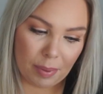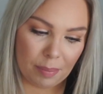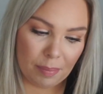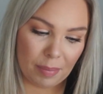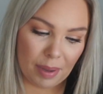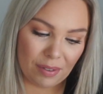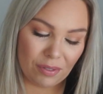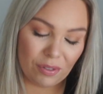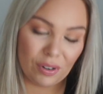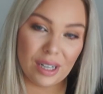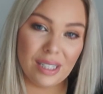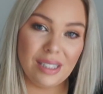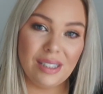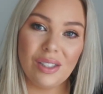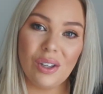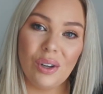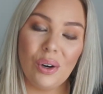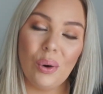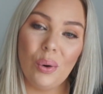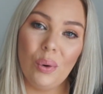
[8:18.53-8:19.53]
and my friend's
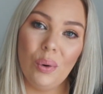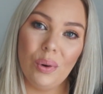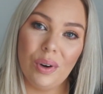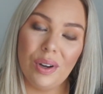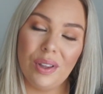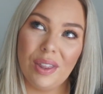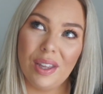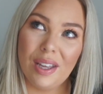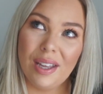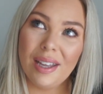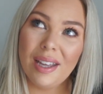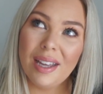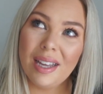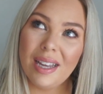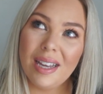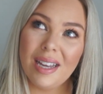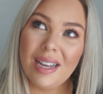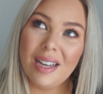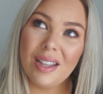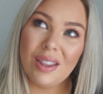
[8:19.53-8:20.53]
gonna order
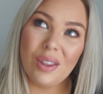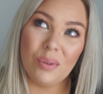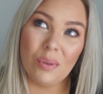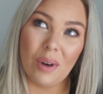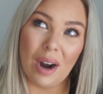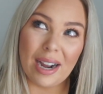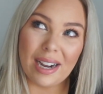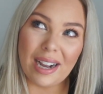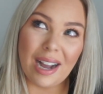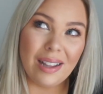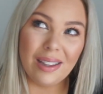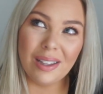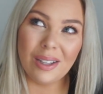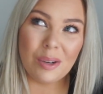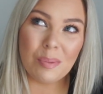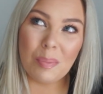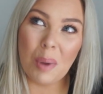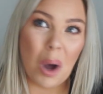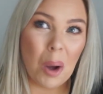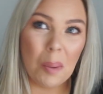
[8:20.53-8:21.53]
the right
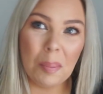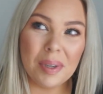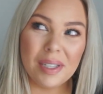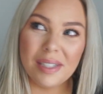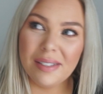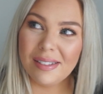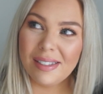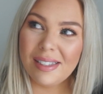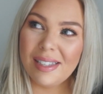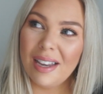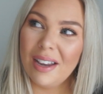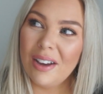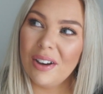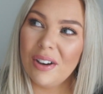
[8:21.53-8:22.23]
colored poppers